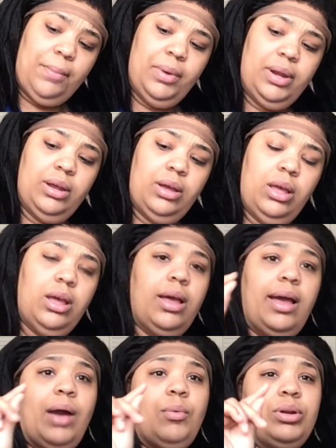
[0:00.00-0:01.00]
I
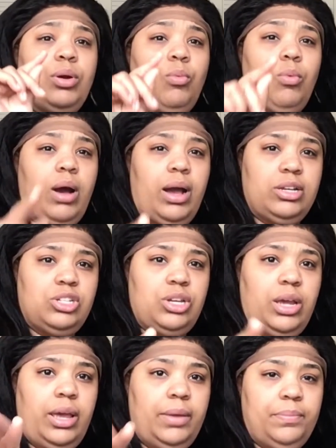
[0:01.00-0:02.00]
wanna wash
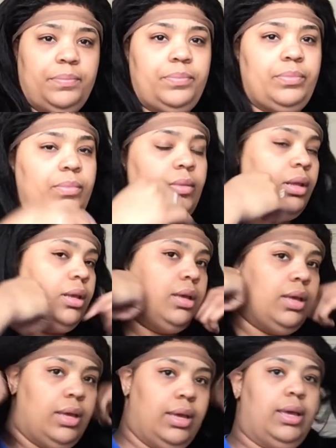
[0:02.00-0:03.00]
it,
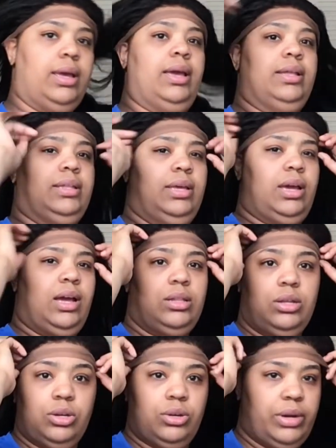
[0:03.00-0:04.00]
and then I
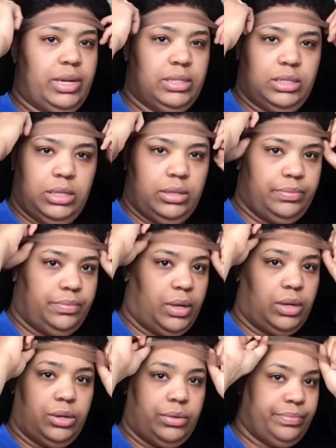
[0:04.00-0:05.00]
look crazy. I
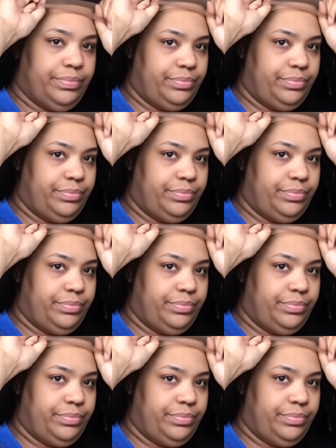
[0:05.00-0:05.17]
know.